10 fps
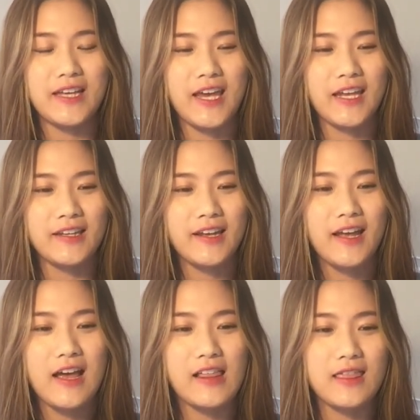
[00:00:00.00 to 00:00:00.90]
and
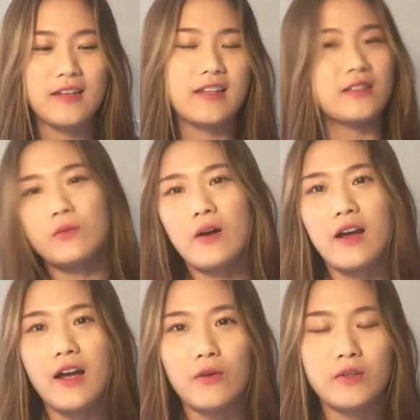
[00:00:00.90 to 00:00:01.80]
I think that's
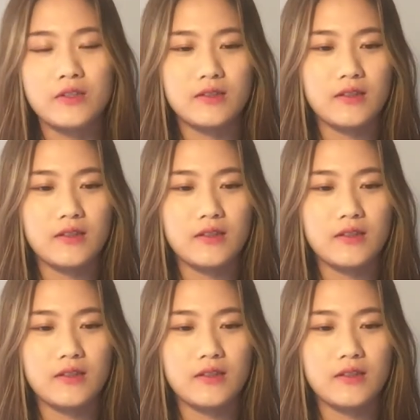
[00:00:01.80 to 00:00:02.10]
why I was